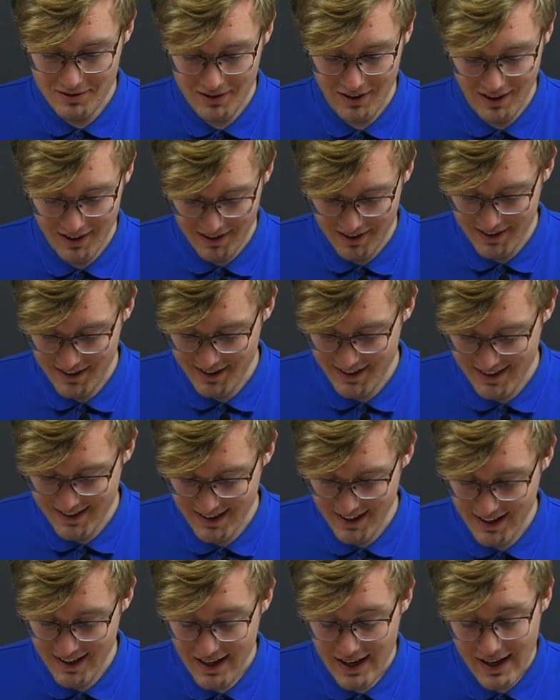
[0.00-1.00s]
wrong, you
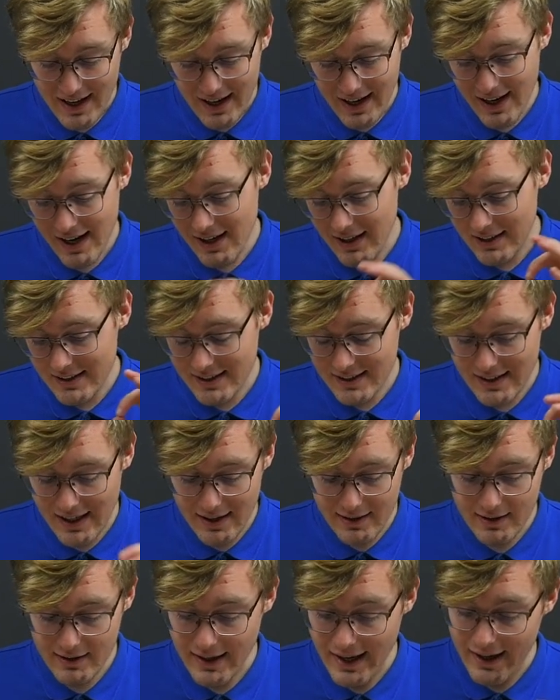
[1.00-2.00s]
see. And
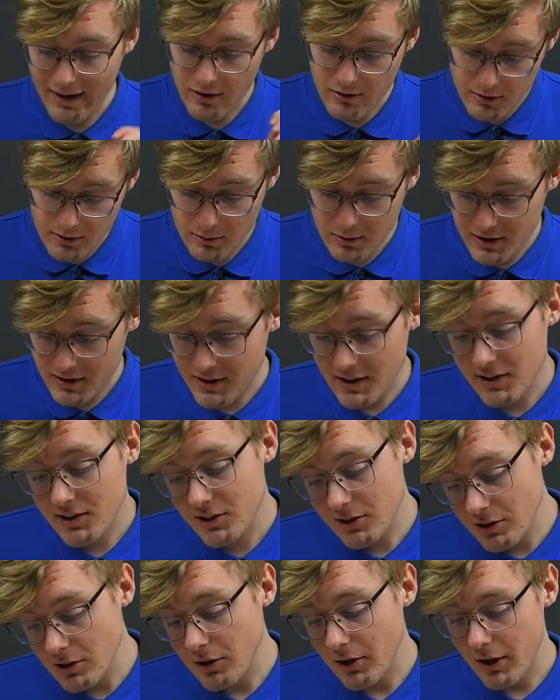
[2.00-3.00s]
assigning a room, which is a
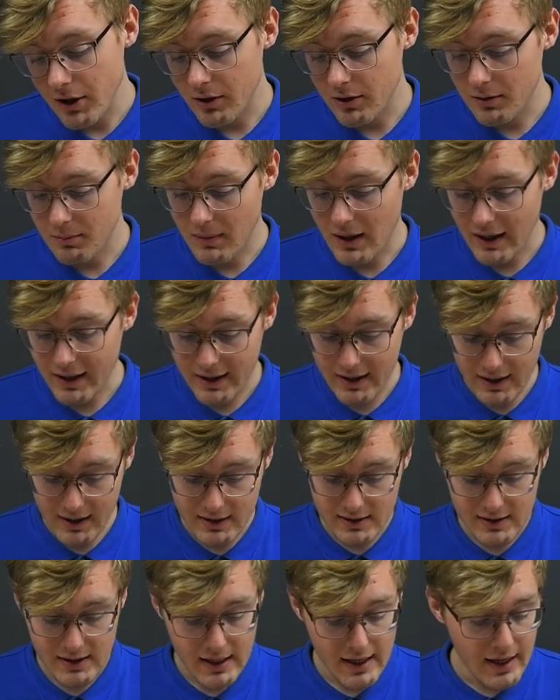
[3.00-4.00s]
studio in my
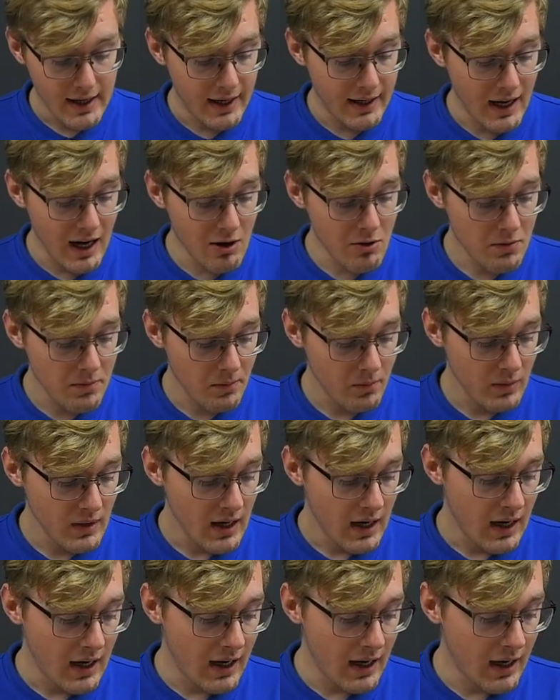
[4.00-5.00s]
case. And now,
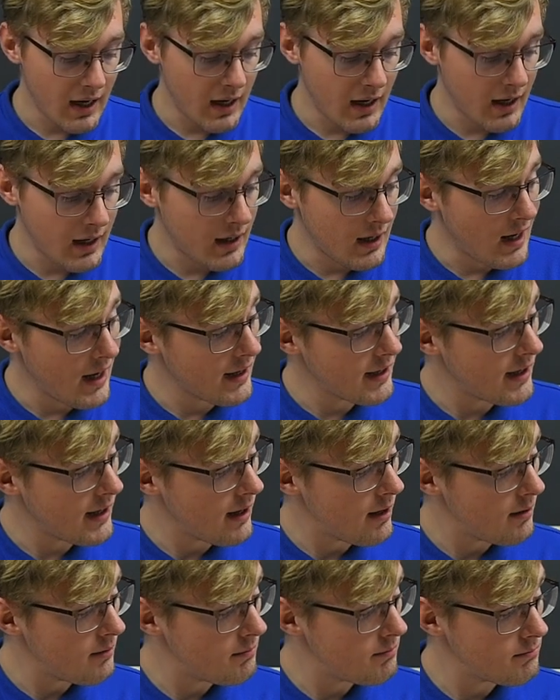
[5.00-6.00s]
I
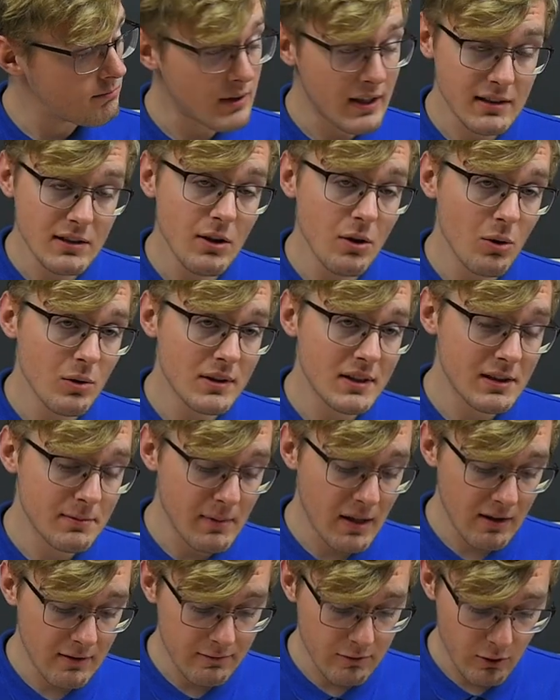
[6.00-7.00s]
gotta press hold this
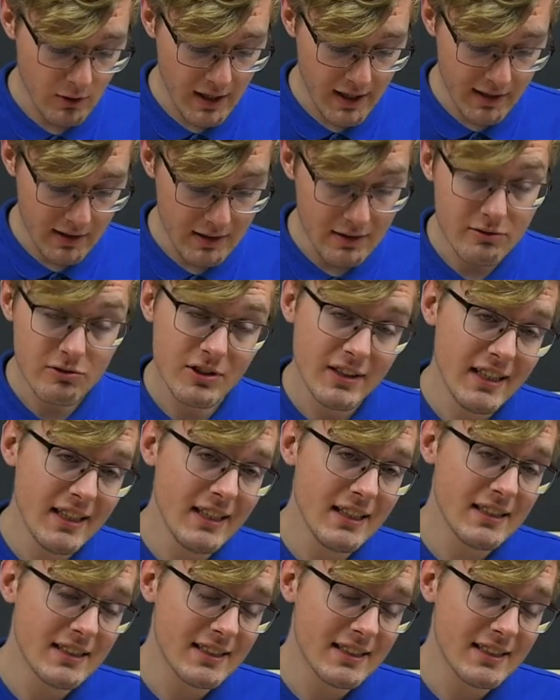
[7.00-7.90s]
button for like 3